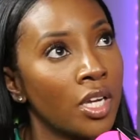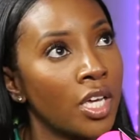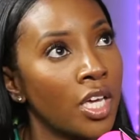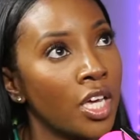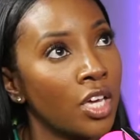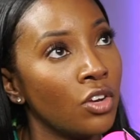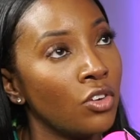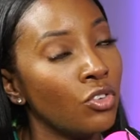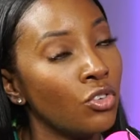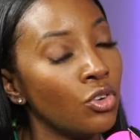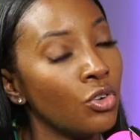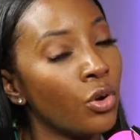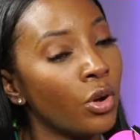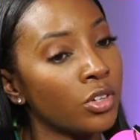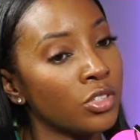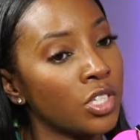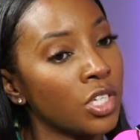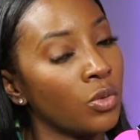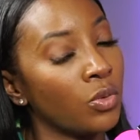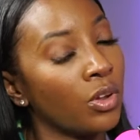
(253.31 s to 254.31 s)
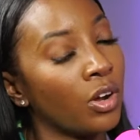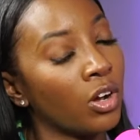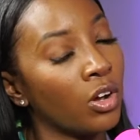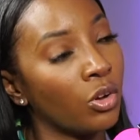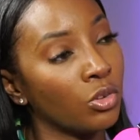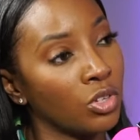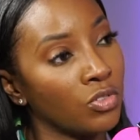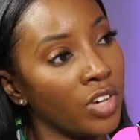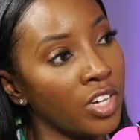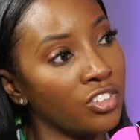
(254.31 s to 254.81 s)
in New York City with our
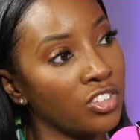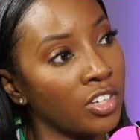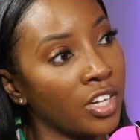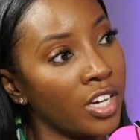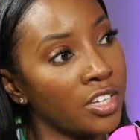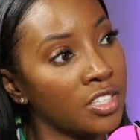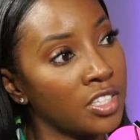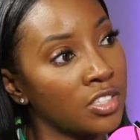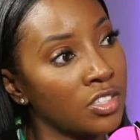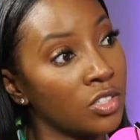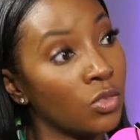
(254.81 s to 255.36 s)
cultivation license.